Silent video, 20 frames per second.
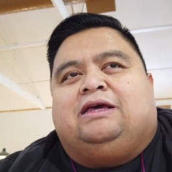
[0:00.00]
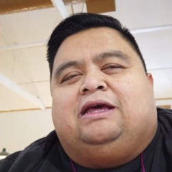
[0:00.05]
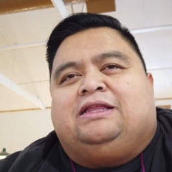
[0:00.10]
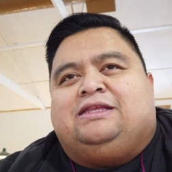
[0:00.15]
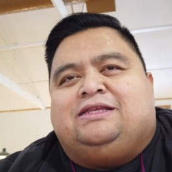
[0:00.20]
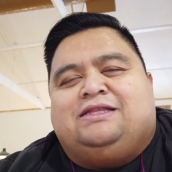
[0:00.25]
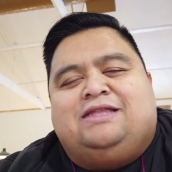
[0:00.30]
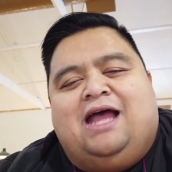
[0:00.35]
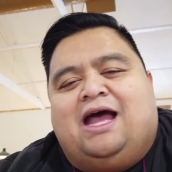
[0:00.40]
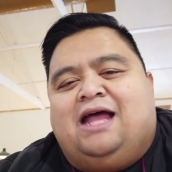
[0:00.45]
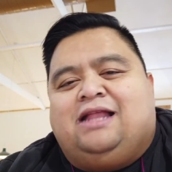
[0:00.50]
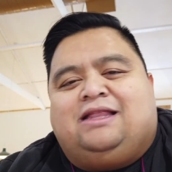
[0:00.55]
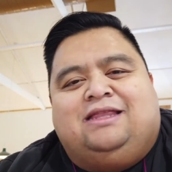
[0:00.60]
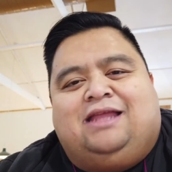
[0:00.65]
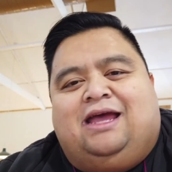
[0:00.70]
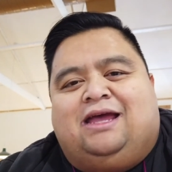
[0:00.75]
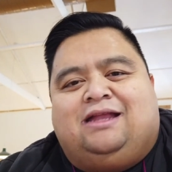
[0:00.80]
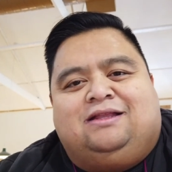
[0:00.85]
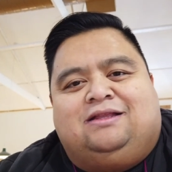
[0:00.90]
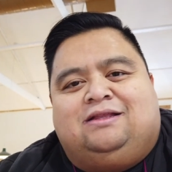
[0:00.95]
It's
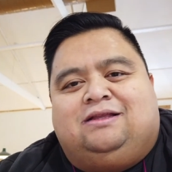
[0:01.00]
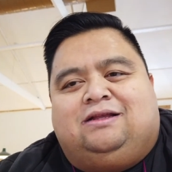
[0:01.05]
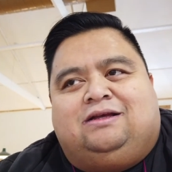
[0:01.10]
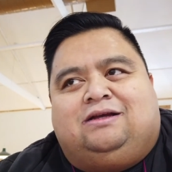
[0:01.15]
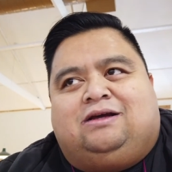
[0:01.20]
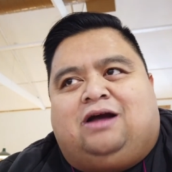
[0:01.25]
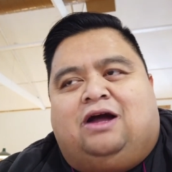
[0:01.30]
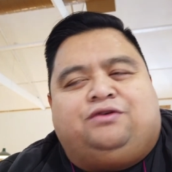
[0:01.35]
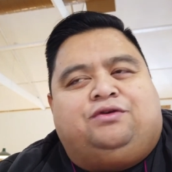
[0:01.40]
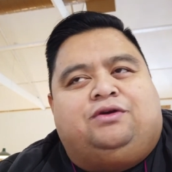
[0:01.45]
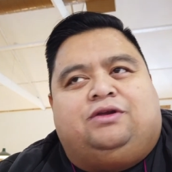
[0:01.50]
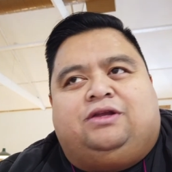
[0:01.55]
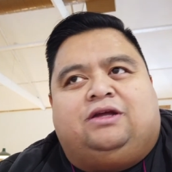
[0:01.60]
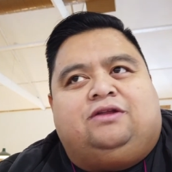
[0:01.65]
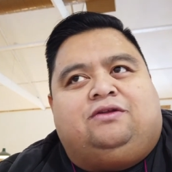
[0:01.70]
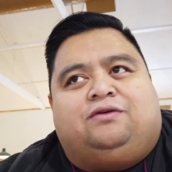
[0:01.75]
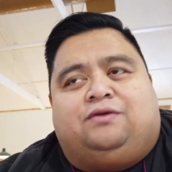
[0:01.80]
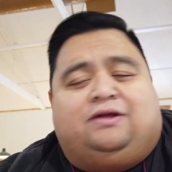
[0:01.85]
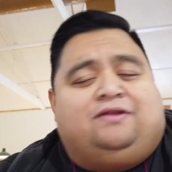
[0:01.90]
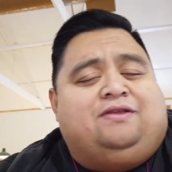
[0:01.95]
not that
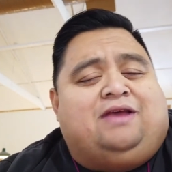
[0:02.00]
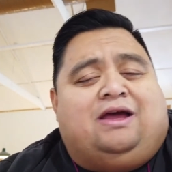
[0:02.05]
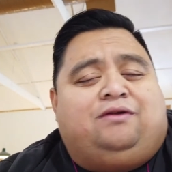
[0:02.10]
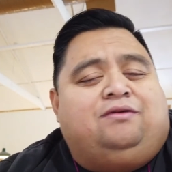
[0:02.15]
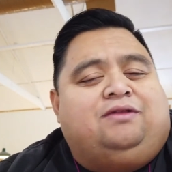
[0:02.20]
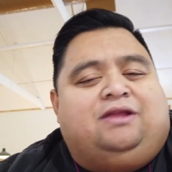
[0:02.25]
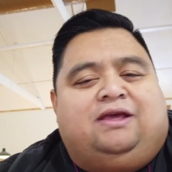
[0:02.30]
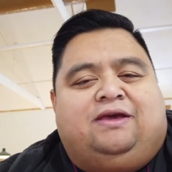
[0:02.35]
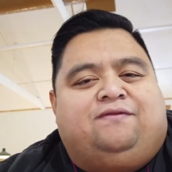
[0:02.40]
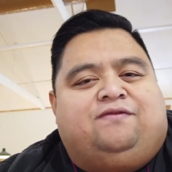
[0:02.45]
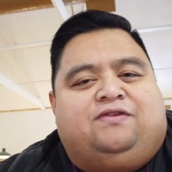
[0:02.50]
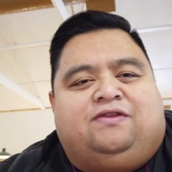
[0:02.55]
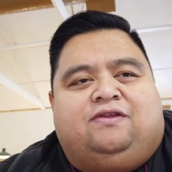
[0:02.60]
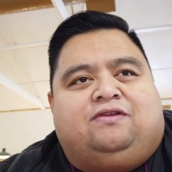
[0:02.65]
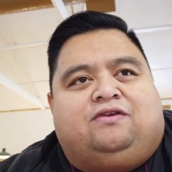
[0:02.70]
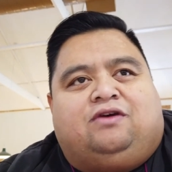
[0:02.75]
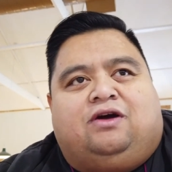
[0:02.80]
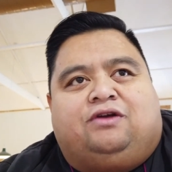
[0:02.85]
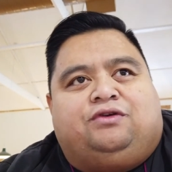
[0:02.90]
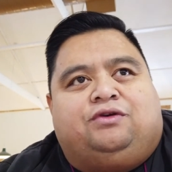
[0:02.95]
contradictory. It's I don't think it's,
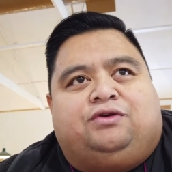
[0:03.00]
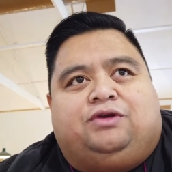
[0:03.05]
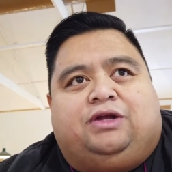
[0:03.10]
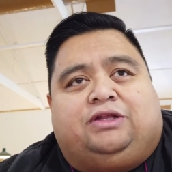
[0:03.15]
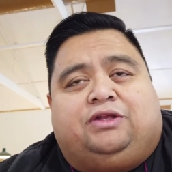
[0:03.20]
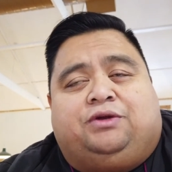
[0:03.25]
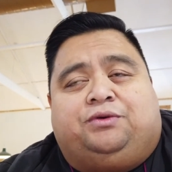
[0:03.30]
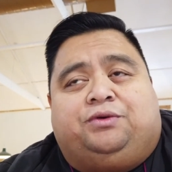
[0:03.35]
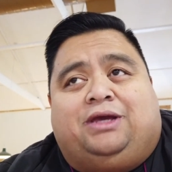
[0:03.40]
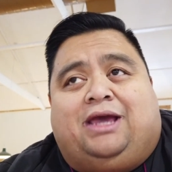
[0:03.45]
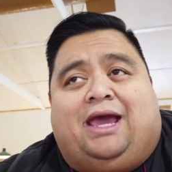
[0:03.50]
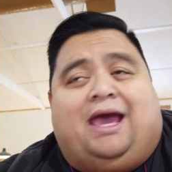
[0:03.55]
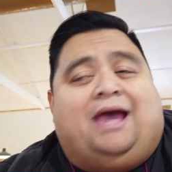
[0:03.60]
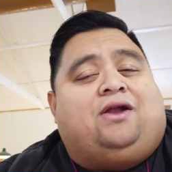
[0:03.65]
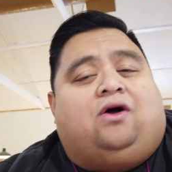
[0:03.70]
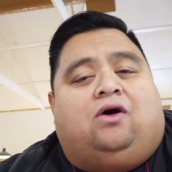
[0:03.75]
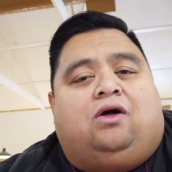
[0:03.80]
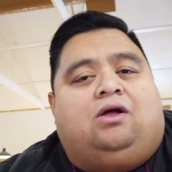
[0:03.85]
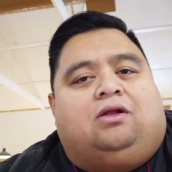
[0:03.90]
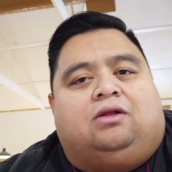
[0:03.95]
it's contradictory
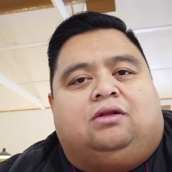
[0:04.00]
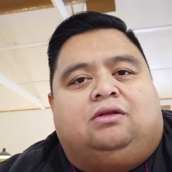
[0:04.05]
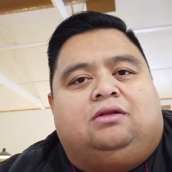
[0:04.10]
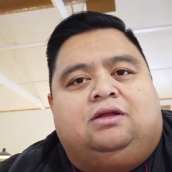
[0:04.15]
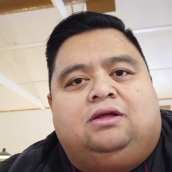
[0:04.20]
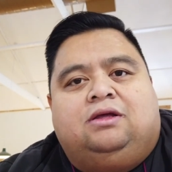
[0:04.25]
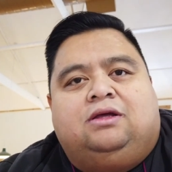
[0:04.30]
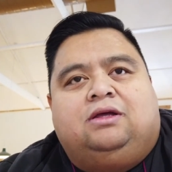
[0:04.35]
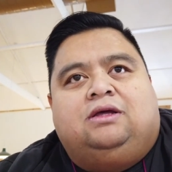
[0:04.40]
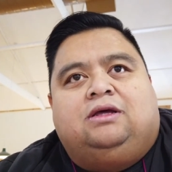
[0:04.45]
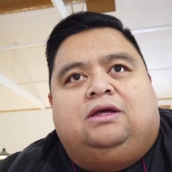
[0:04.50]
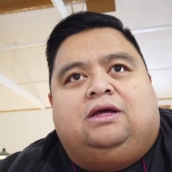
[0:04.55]
at all.